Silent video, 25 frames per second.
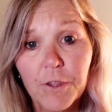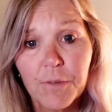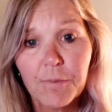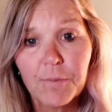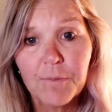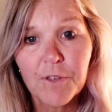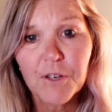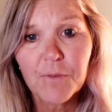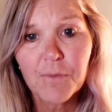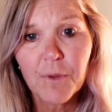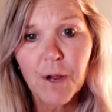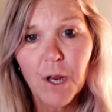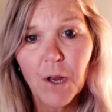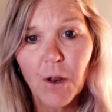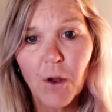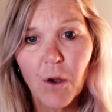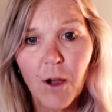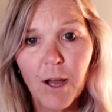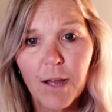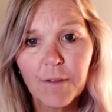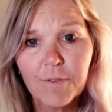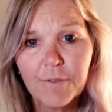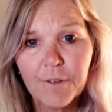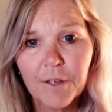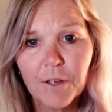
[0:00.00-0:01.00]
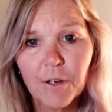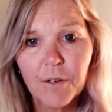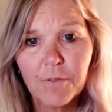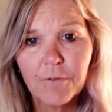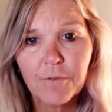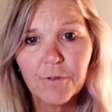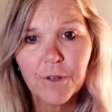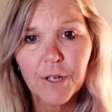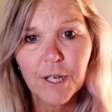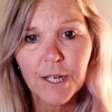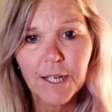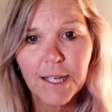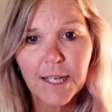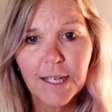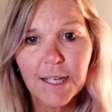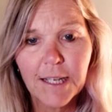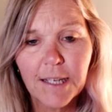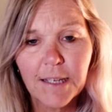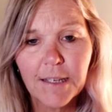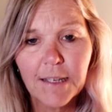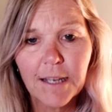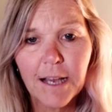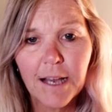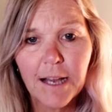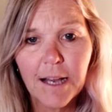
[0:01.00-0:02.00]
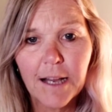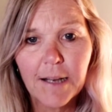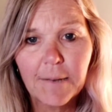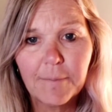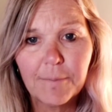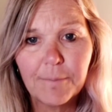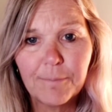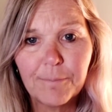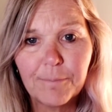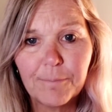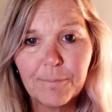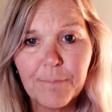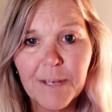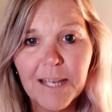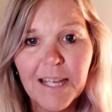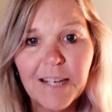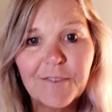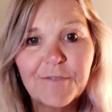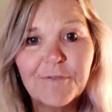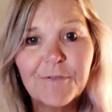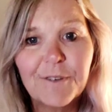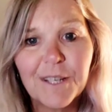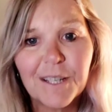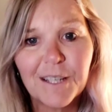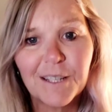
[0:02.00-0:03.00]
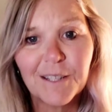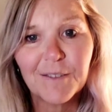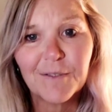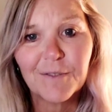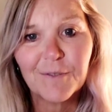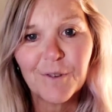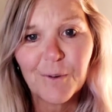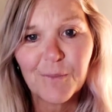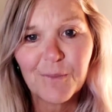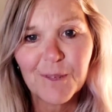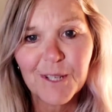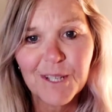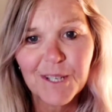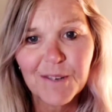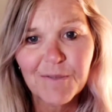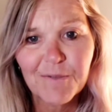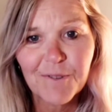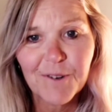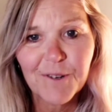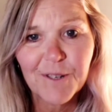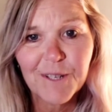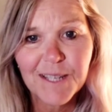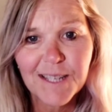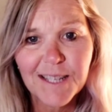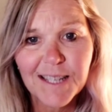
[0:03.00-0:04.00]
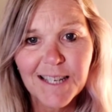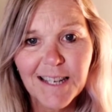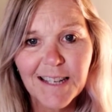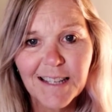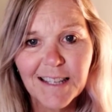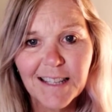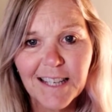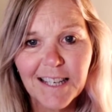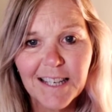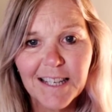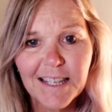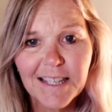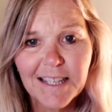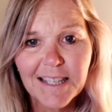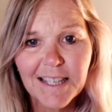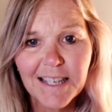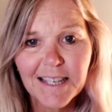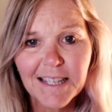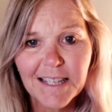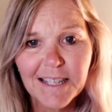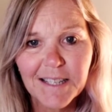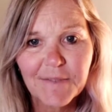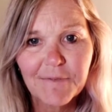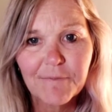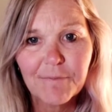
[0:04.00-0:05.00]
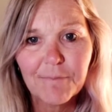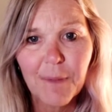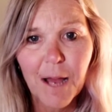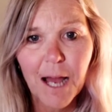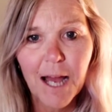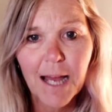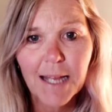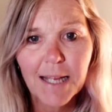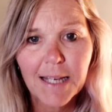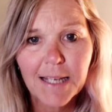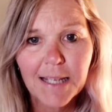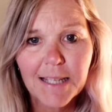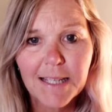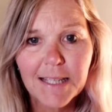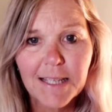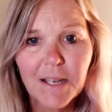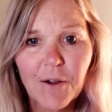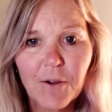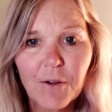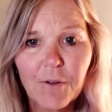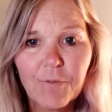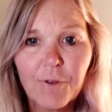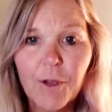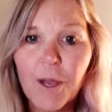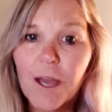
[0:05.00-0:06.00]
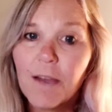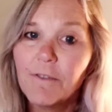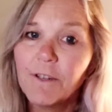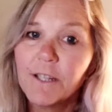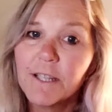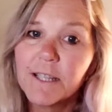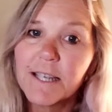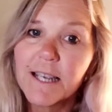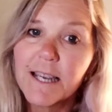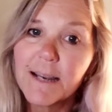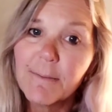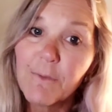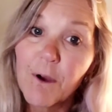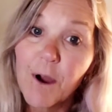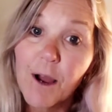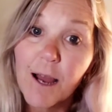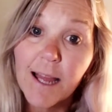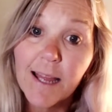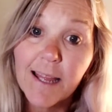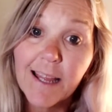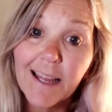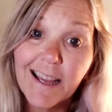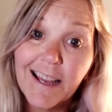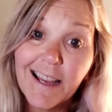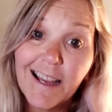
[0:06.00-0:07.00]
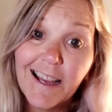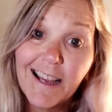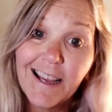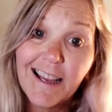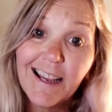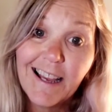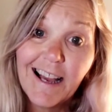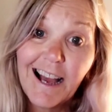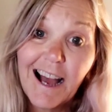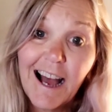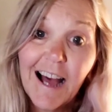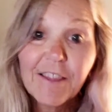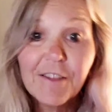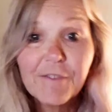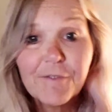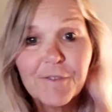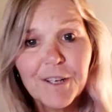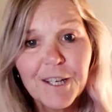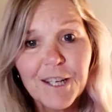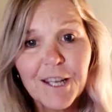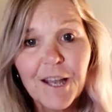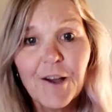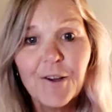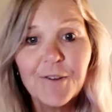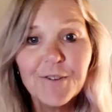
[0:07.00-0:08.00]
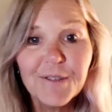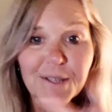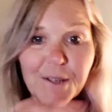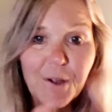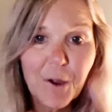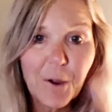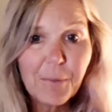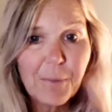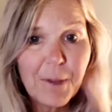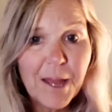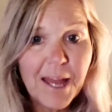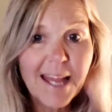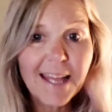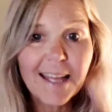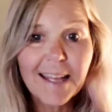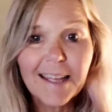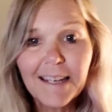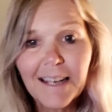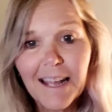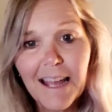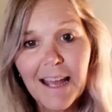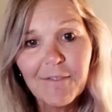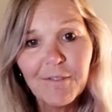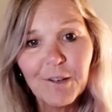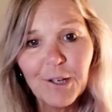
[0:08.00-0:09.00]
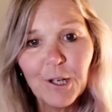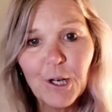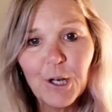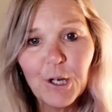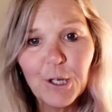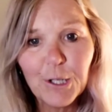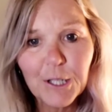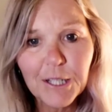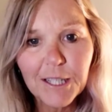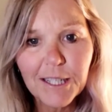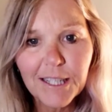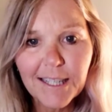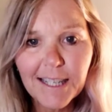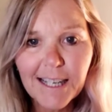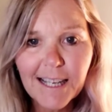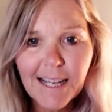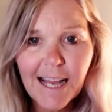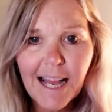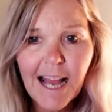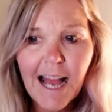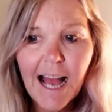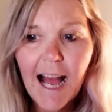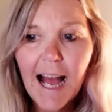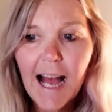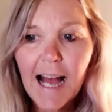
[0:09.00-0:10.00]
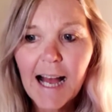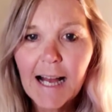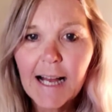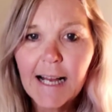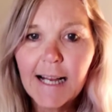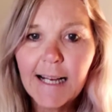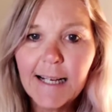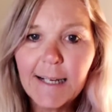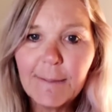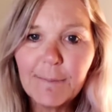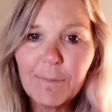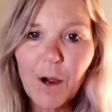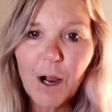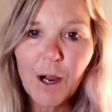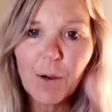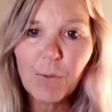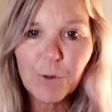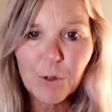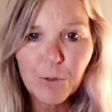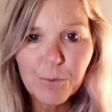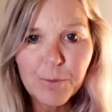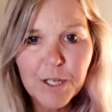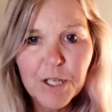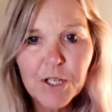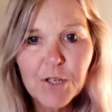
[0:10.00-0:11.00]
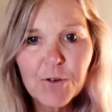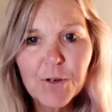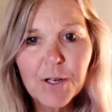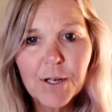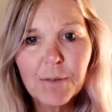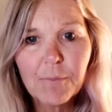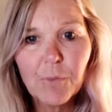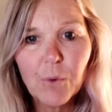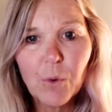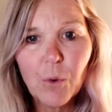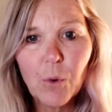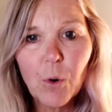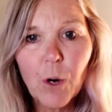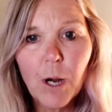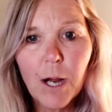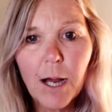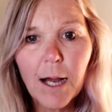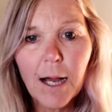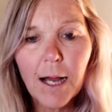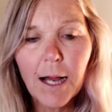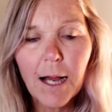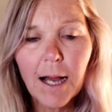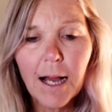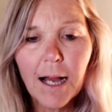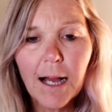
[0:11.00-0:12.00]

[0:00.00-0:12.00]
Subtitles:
them to my life, and I've really benefited from the difference that these things have made. So if you haven't seen my other videos, go back and have a look. I will be doing more